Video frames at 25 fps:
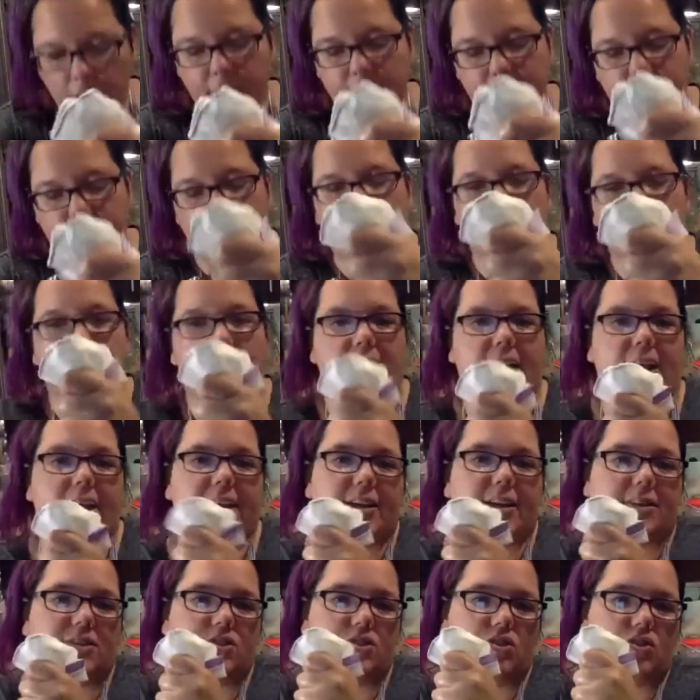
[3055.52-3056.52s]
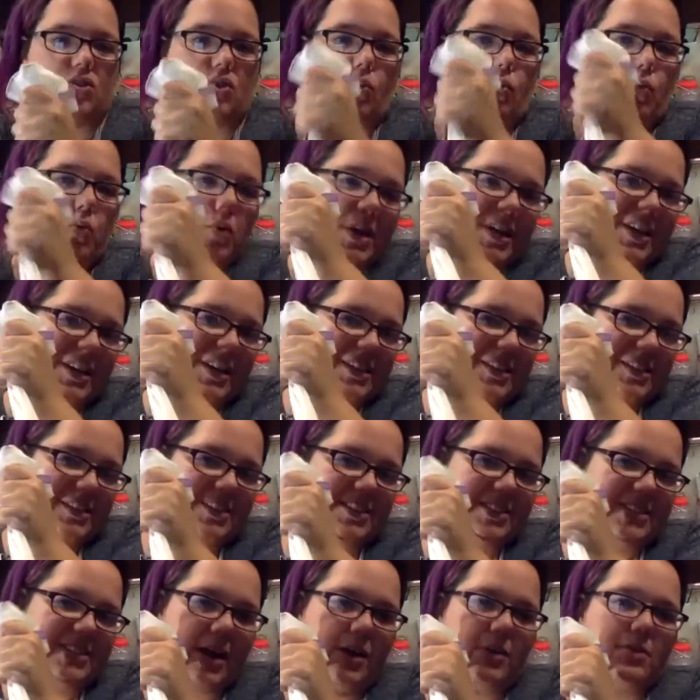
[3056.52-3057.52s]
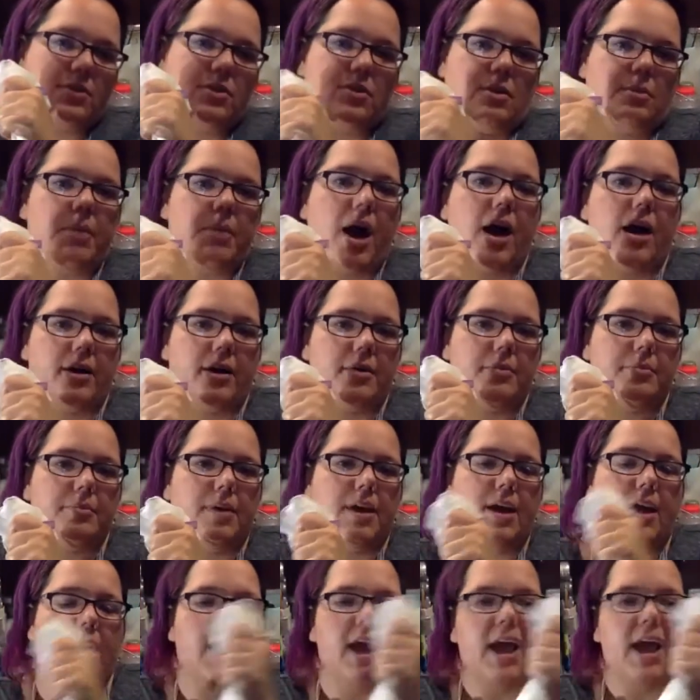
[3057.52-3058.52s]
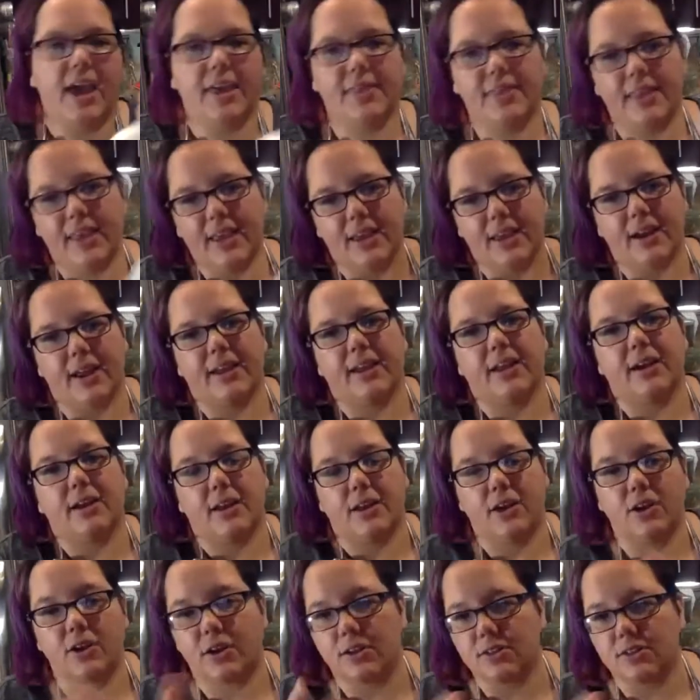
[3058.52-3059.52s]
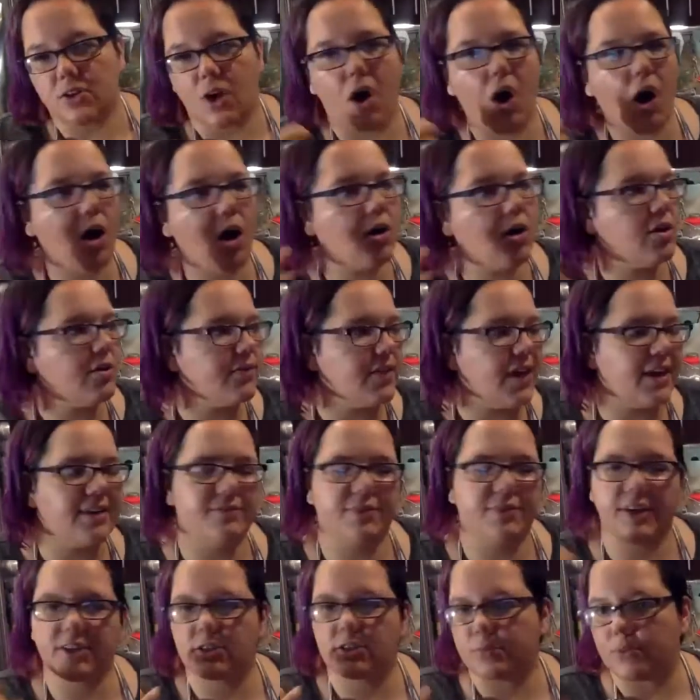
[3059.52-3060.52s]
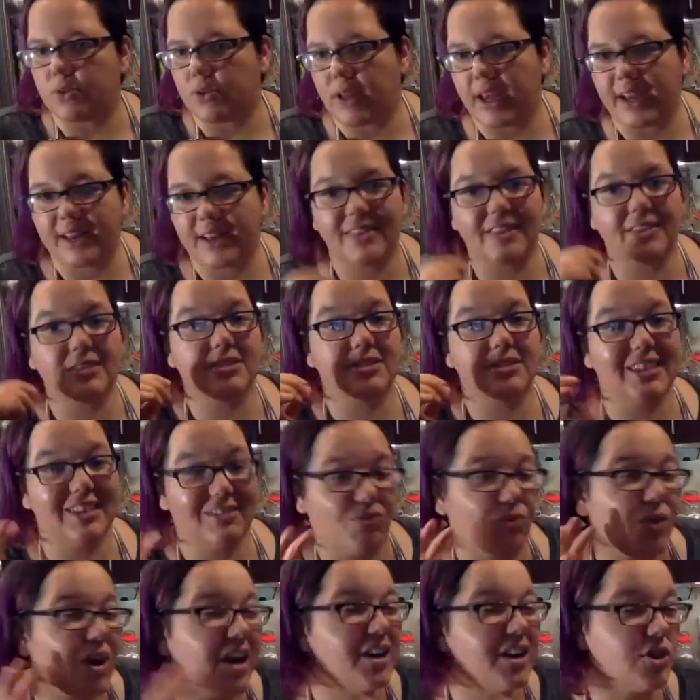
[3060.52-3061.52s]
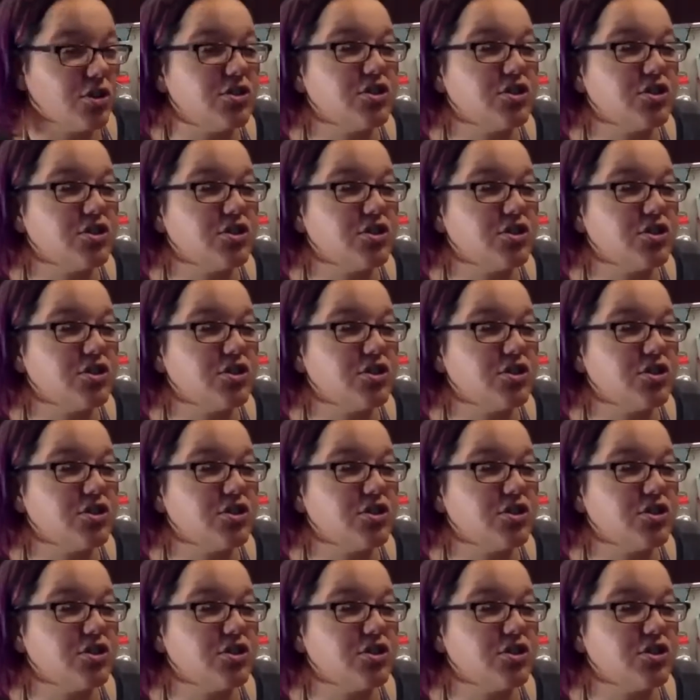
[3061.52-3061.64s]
it in and I could squeeze down to the bottom. And then I could, because all that vegetable, like this, what you're